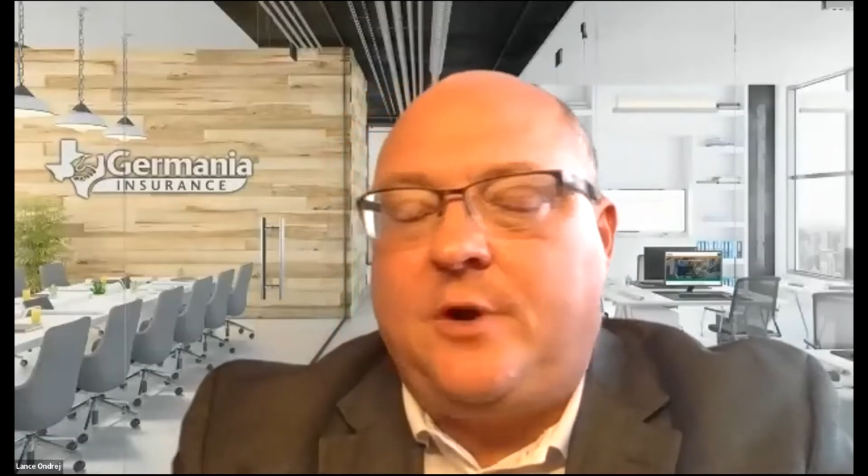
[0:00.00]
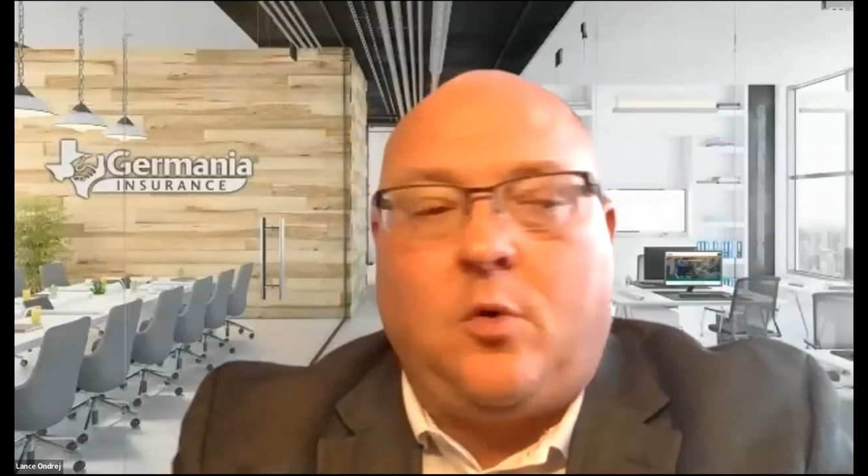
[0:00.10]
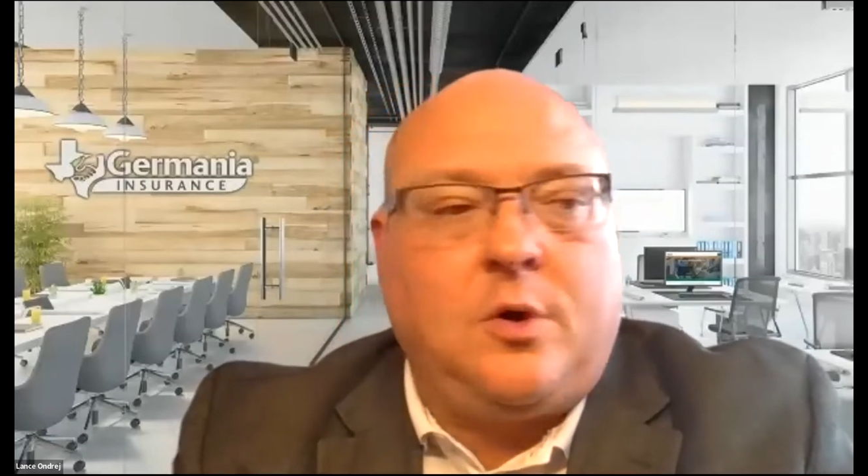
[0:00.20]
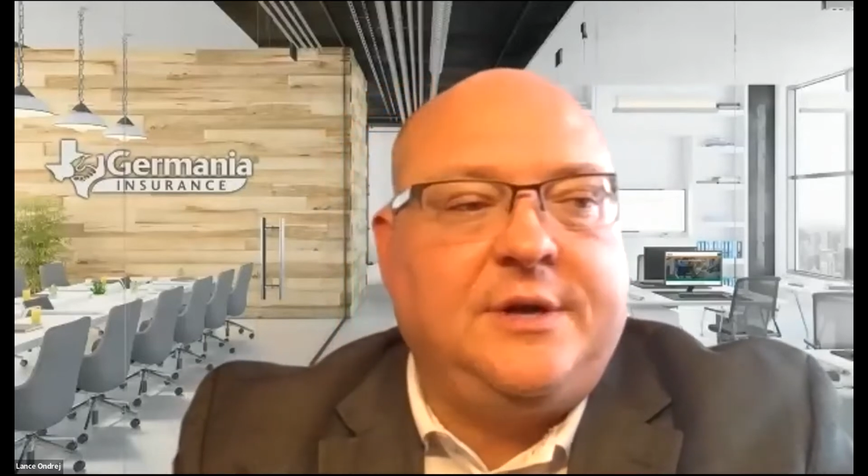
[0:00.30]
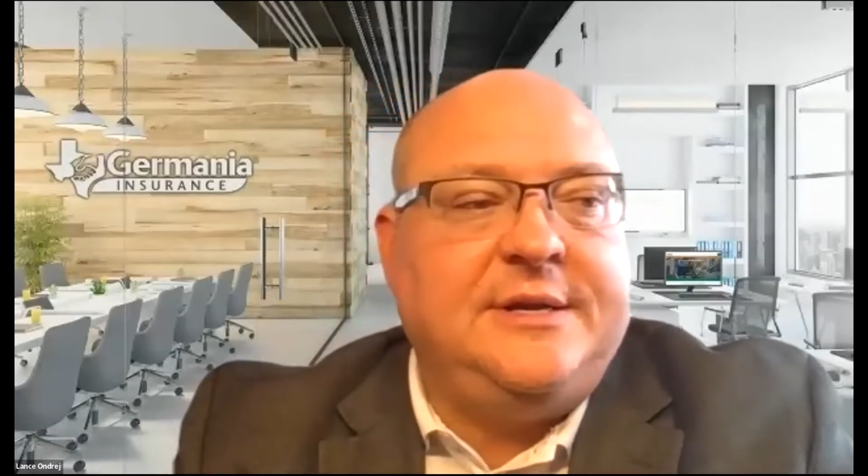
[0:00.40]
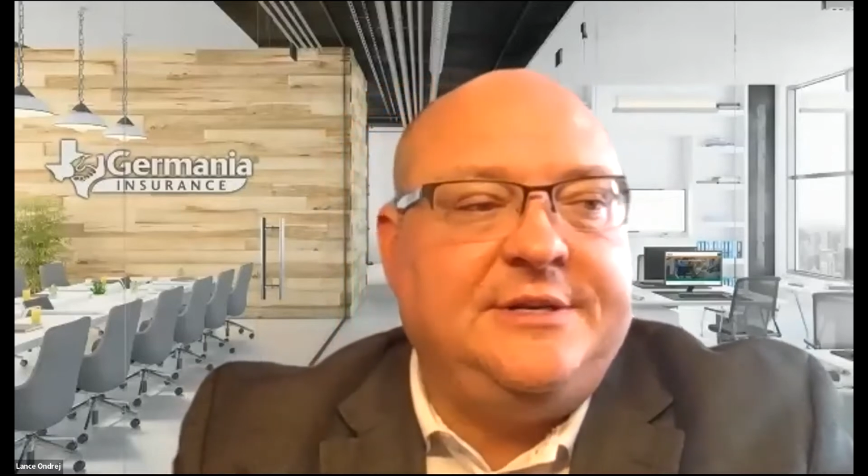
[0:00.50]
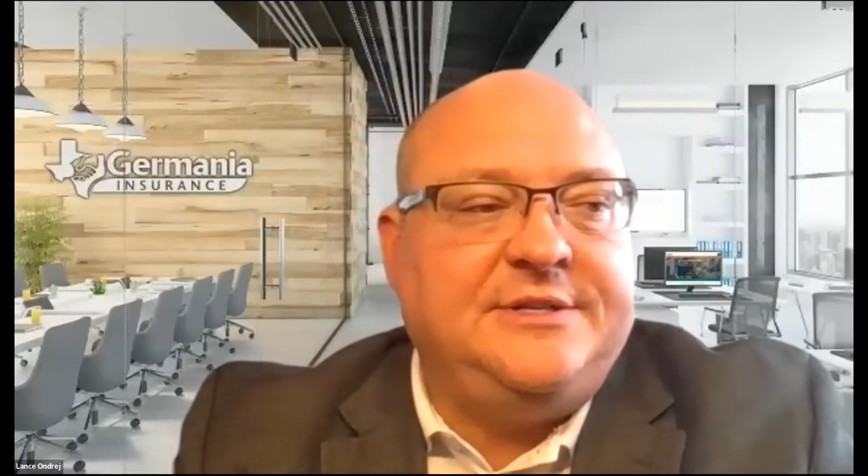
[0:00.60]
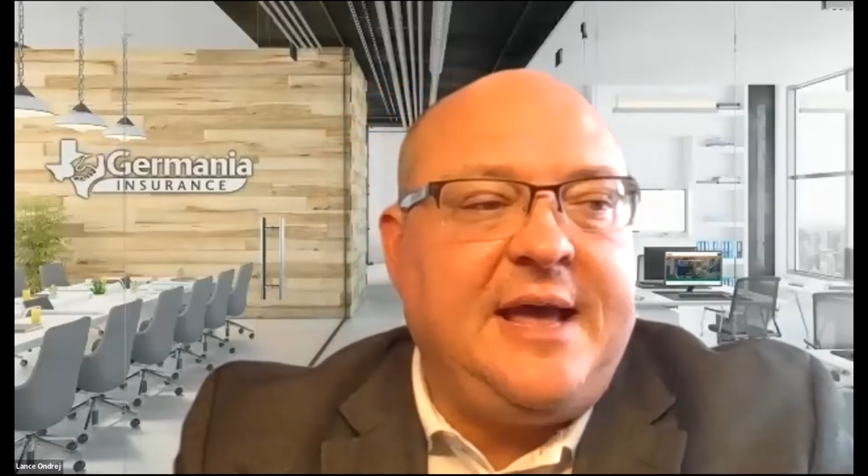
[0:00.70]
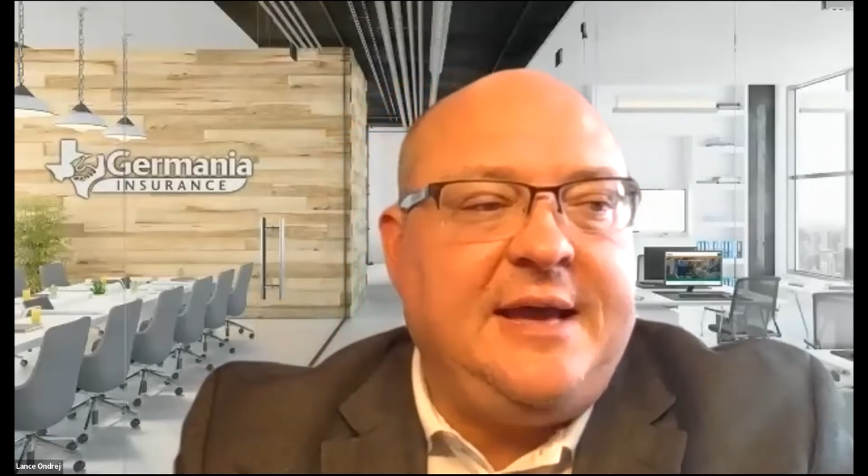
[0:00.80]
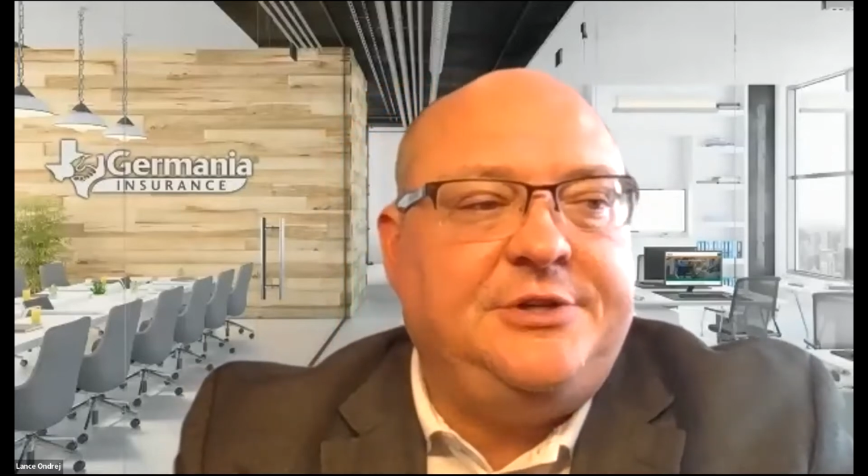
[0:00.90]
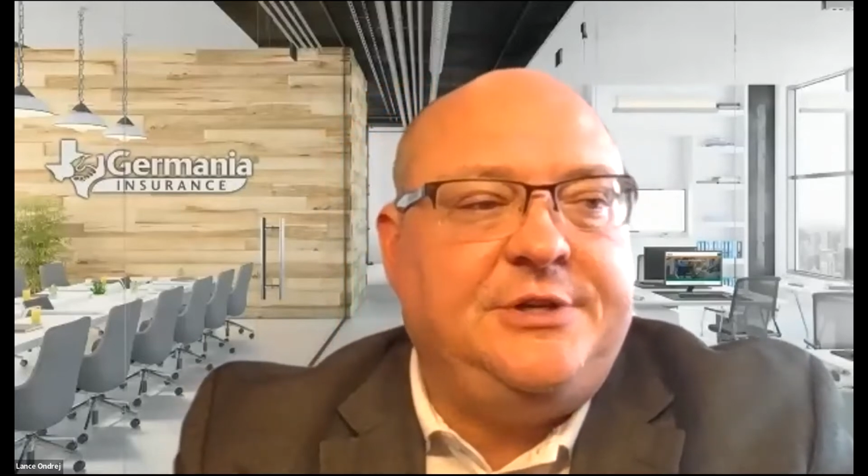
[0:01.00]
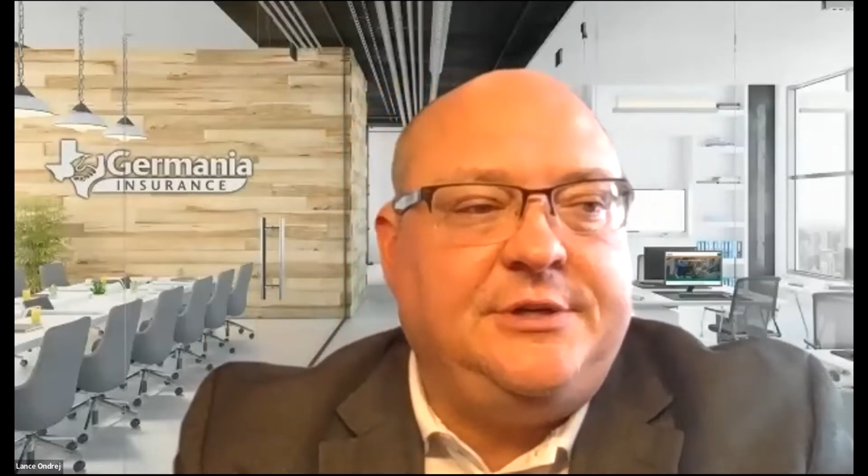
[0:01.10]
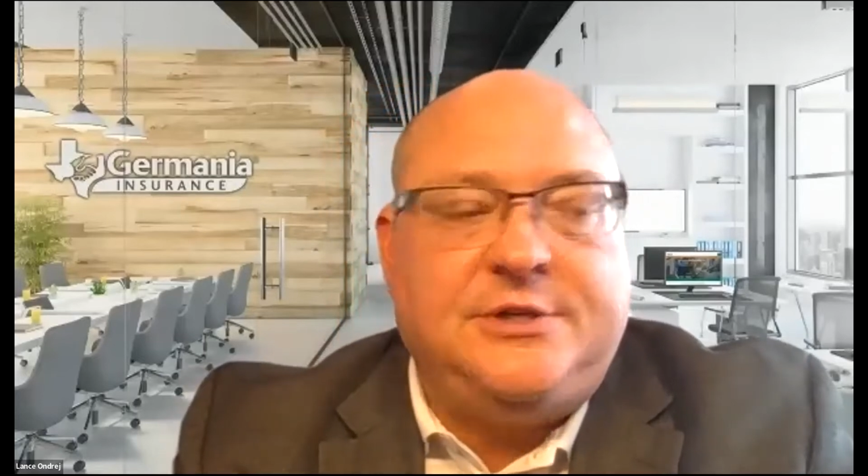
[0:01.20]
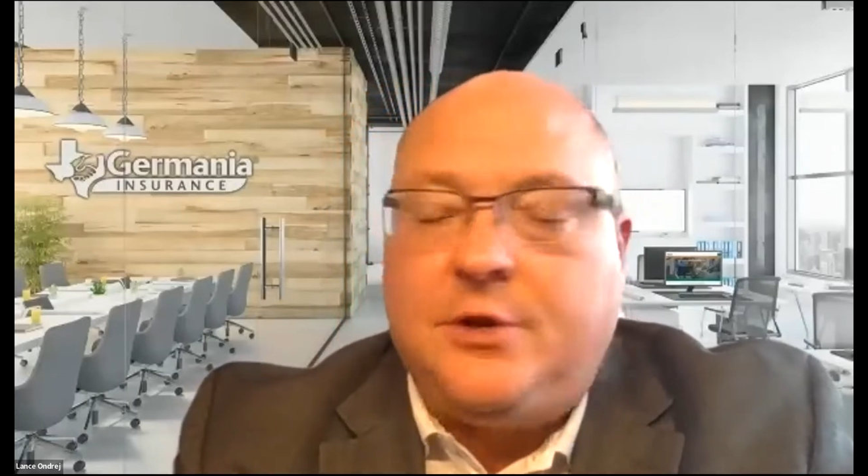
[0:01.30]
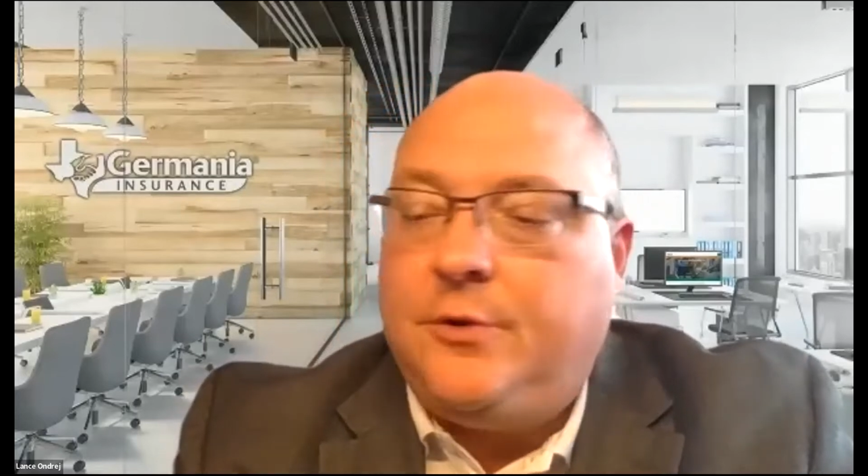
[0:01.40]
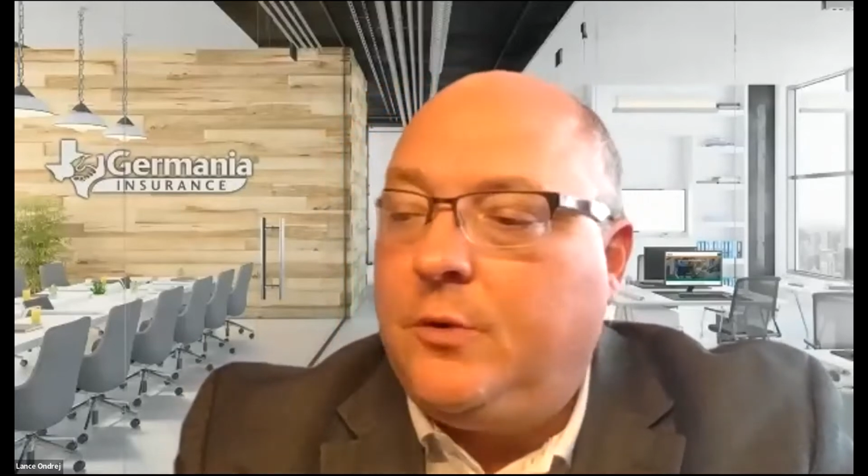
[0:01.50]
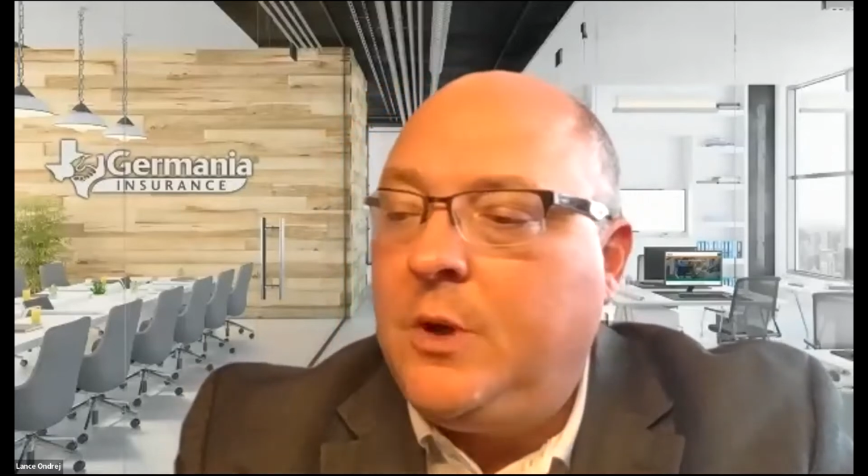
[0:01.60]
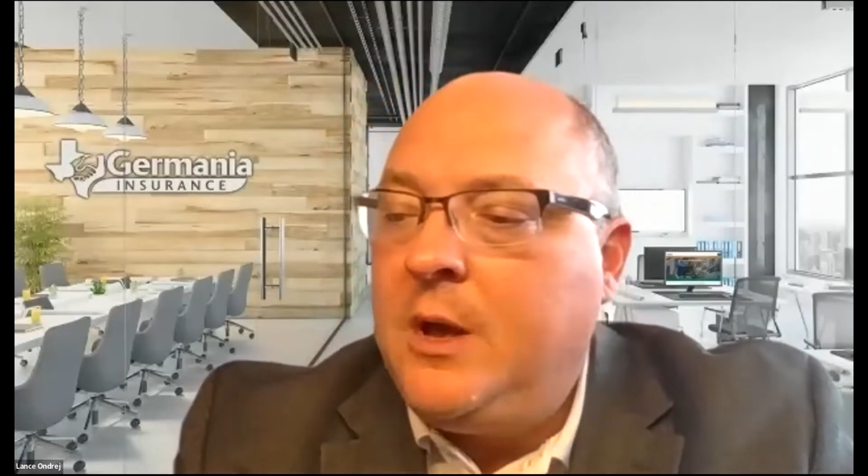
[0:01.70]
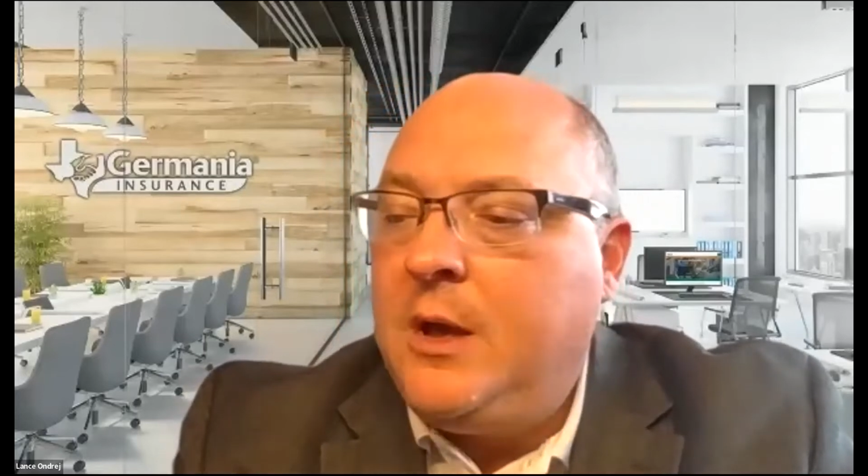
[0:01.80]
an organization to